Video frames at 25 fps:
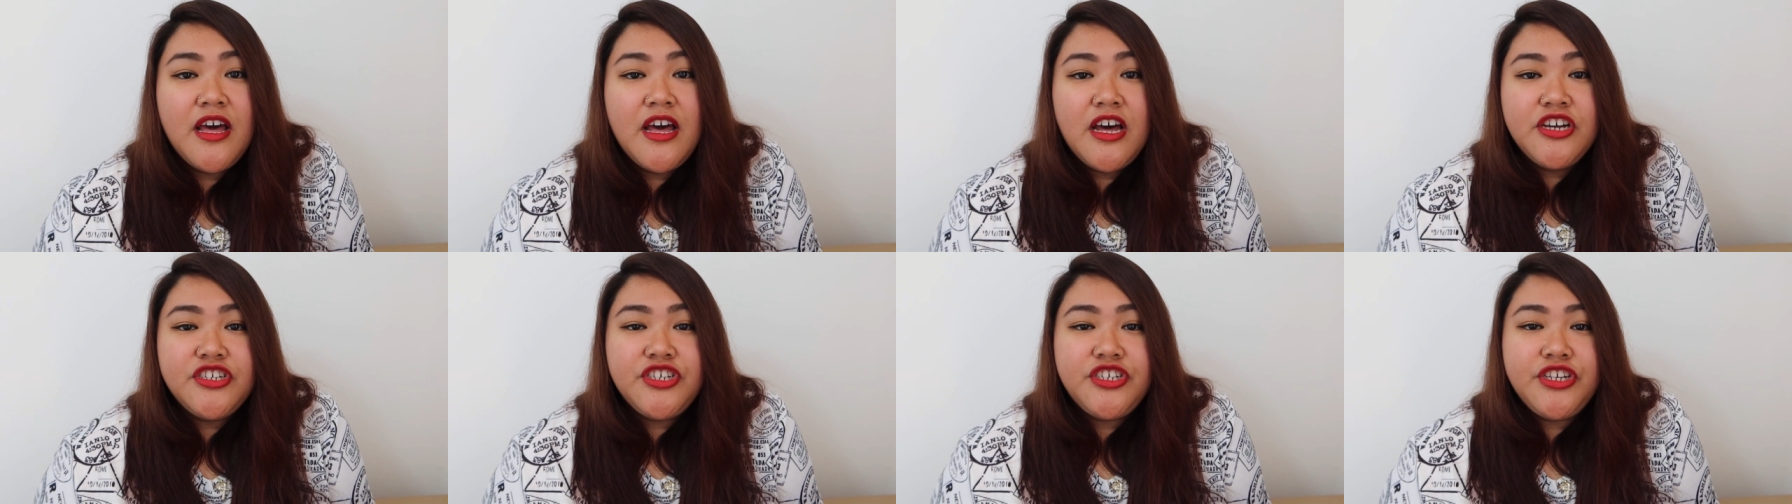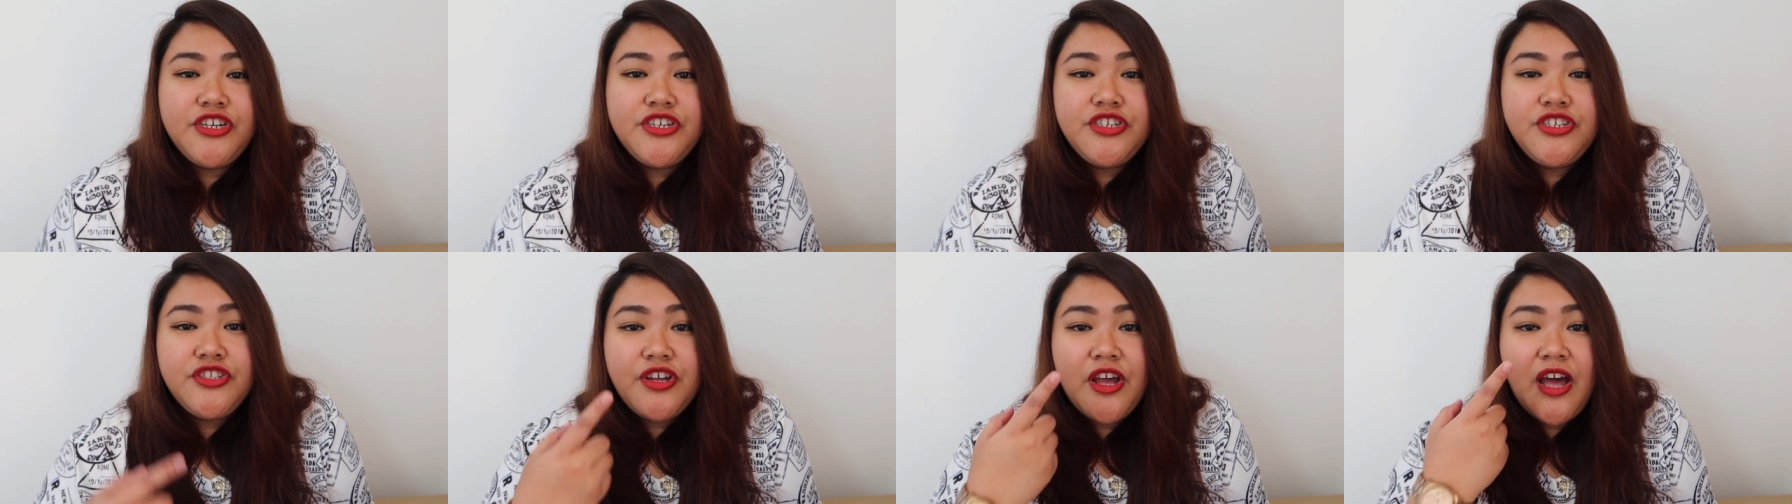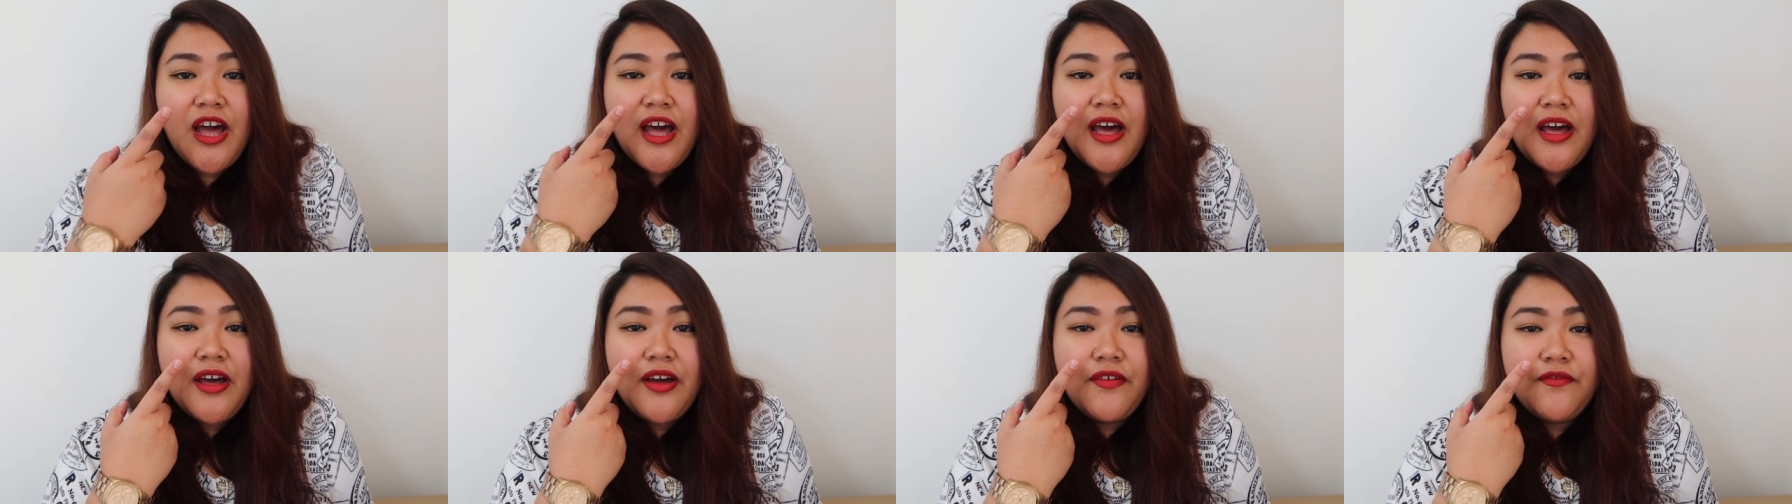She used to
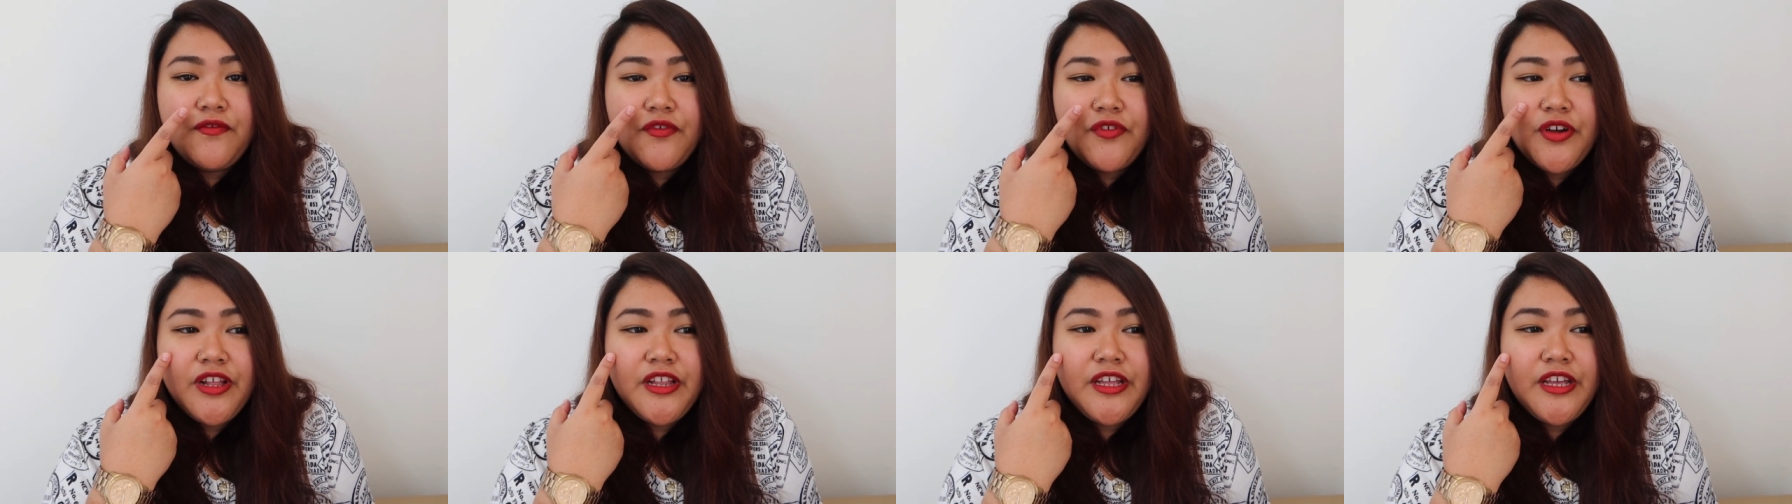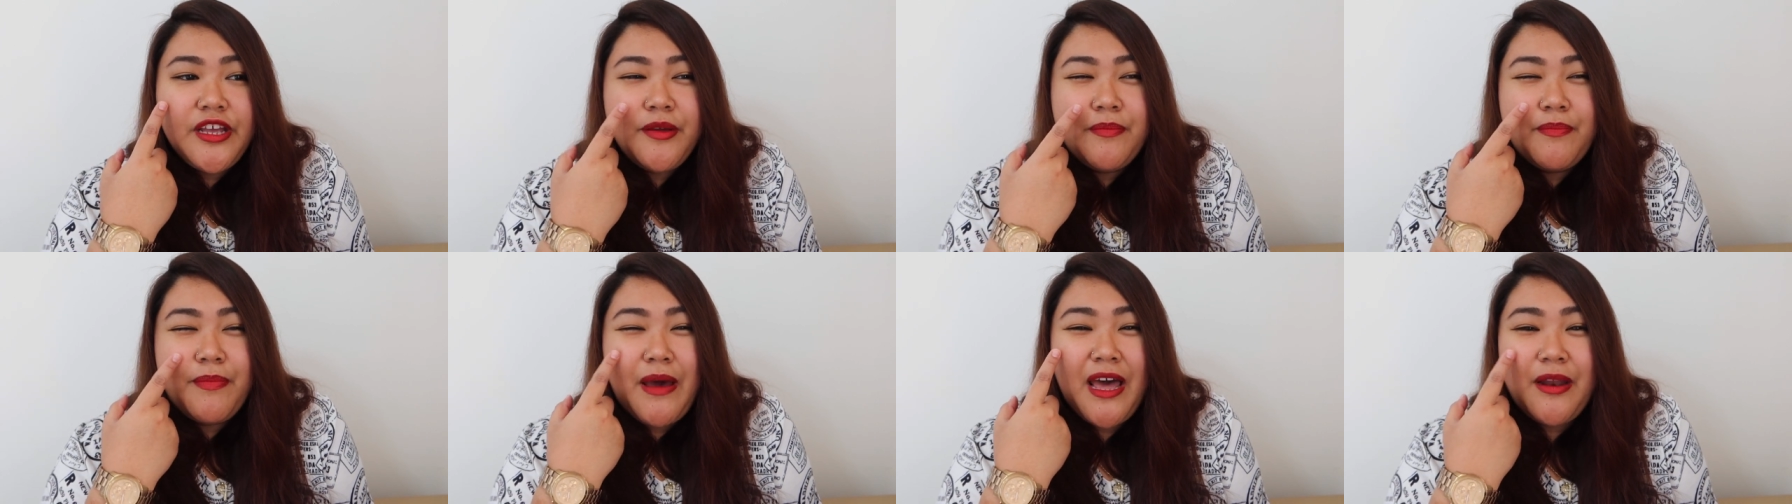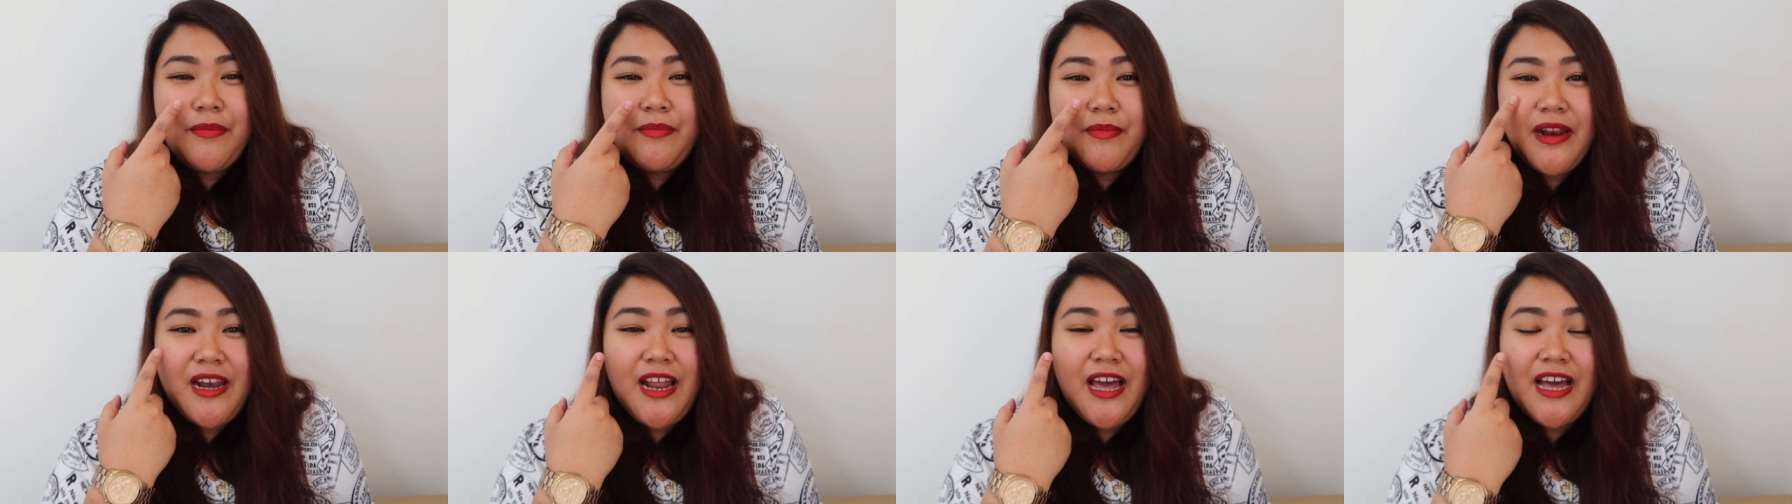have really
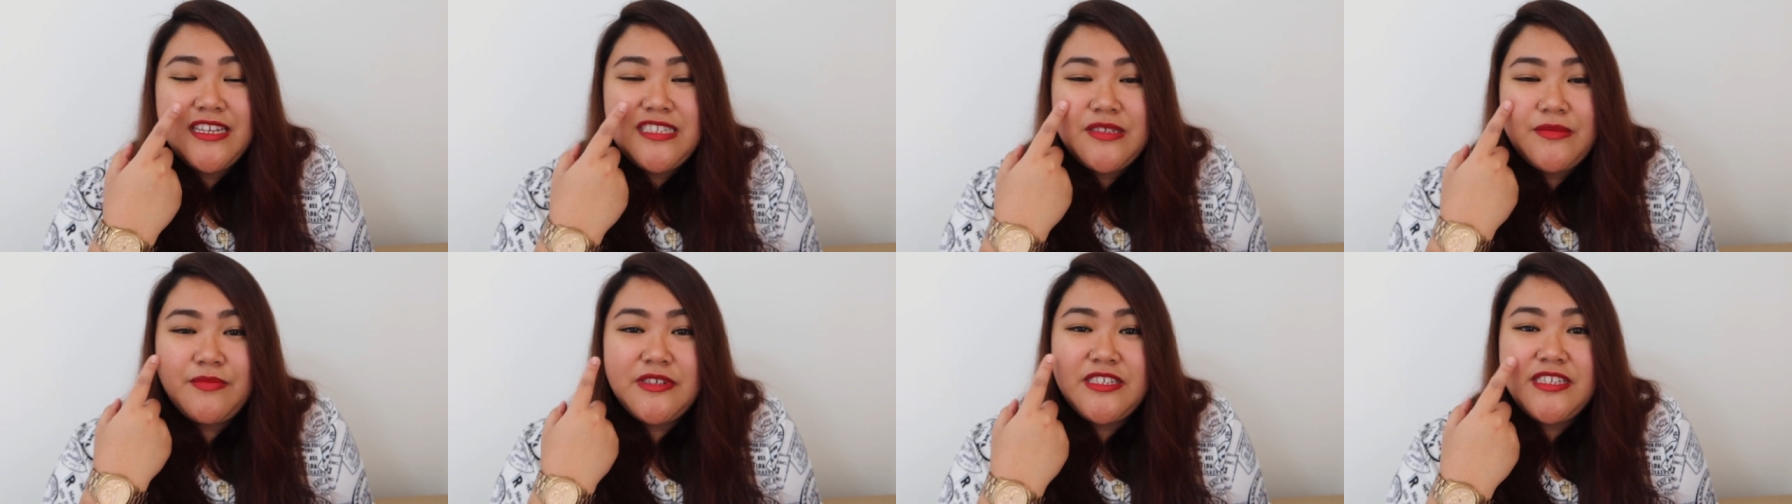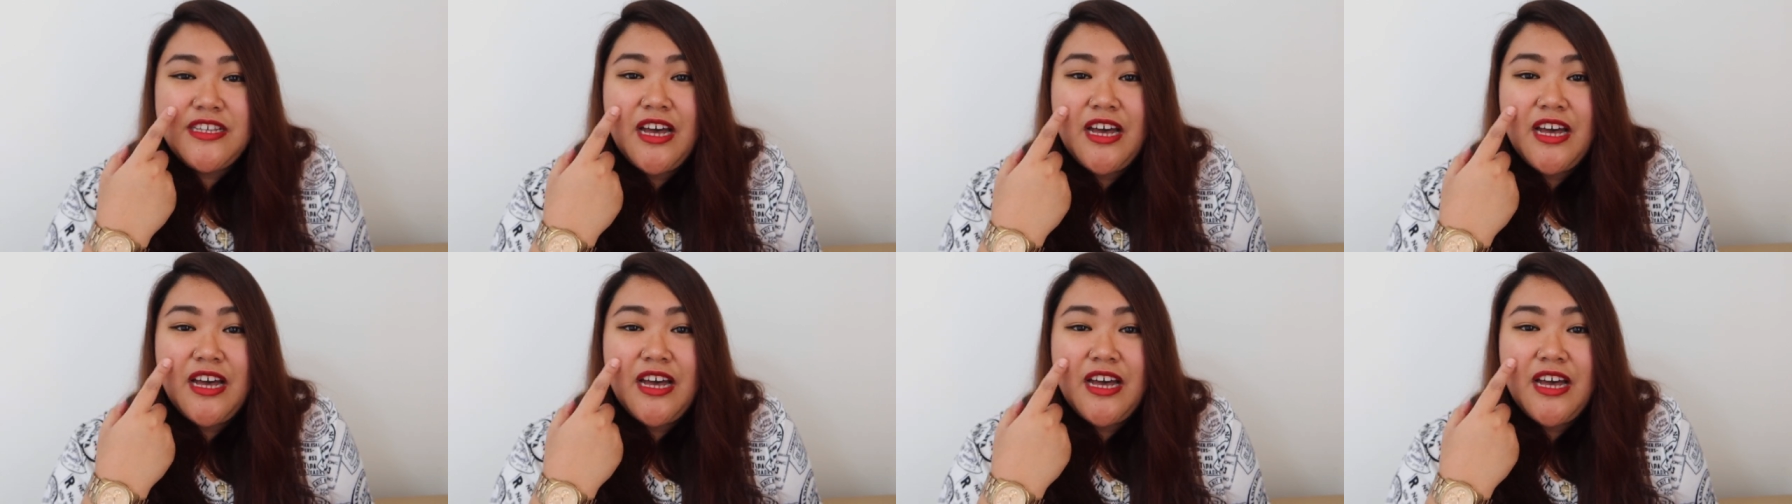bad melasma